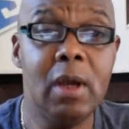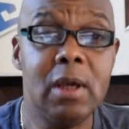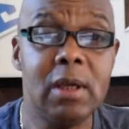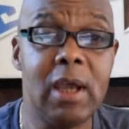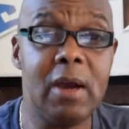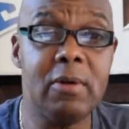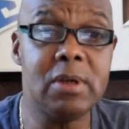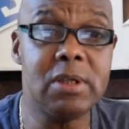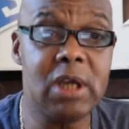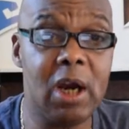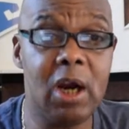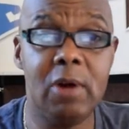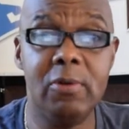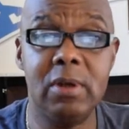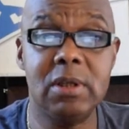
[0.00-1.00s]

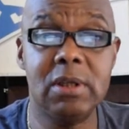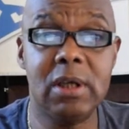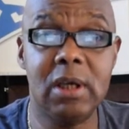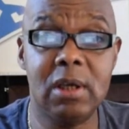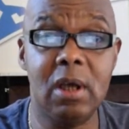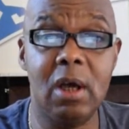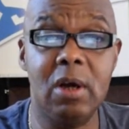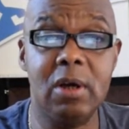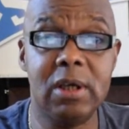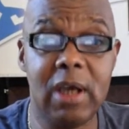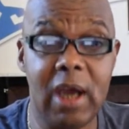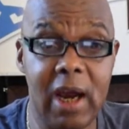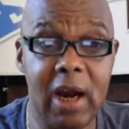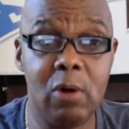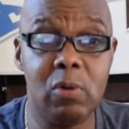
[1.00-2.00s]
Caratar, uh,
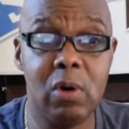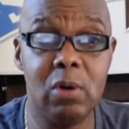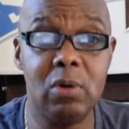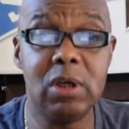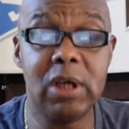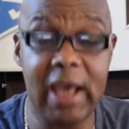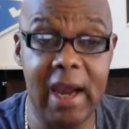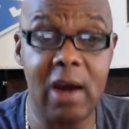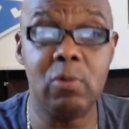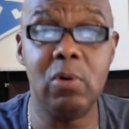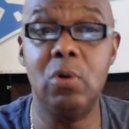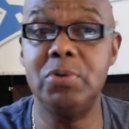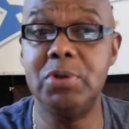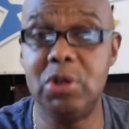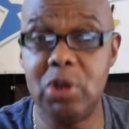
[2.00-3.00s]
Carol,
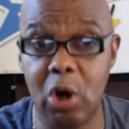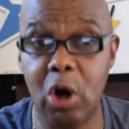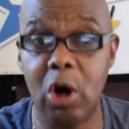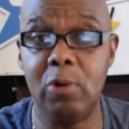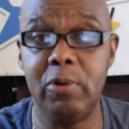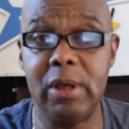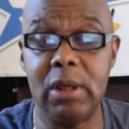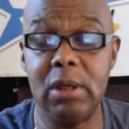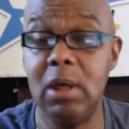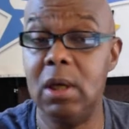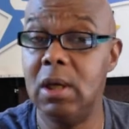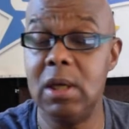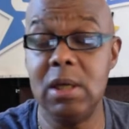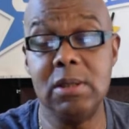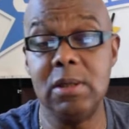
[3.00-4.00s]
Carol Tari
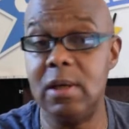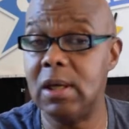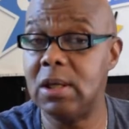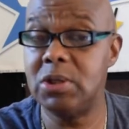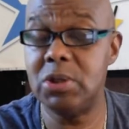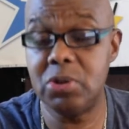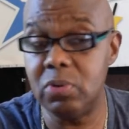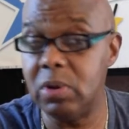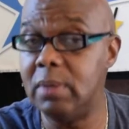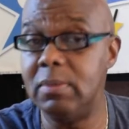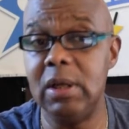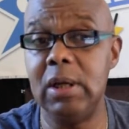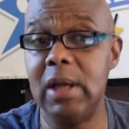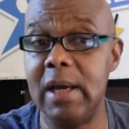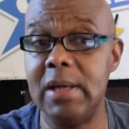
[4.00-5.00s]
is an
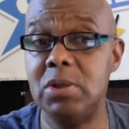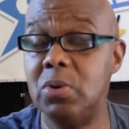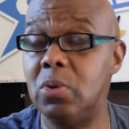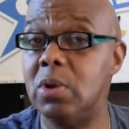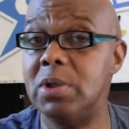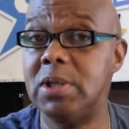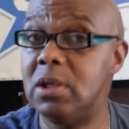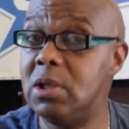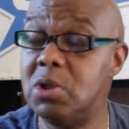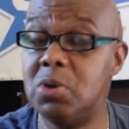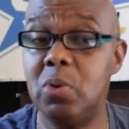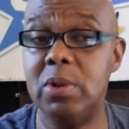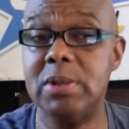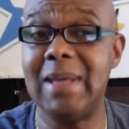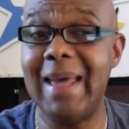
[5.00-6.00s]
extremely nice horse, and this
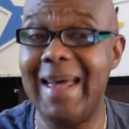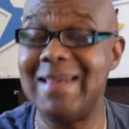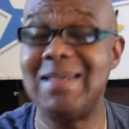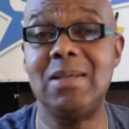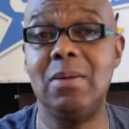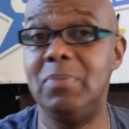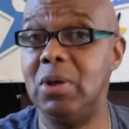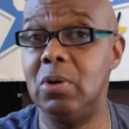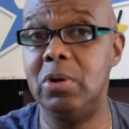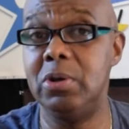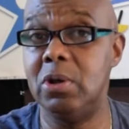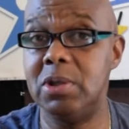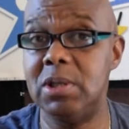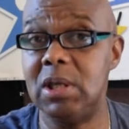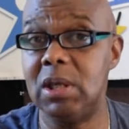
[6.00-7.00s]
horse has to be on
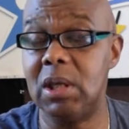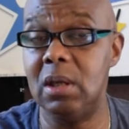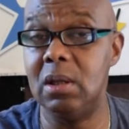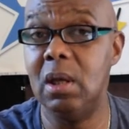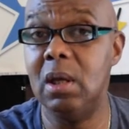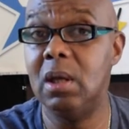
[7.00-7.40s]
your ticket.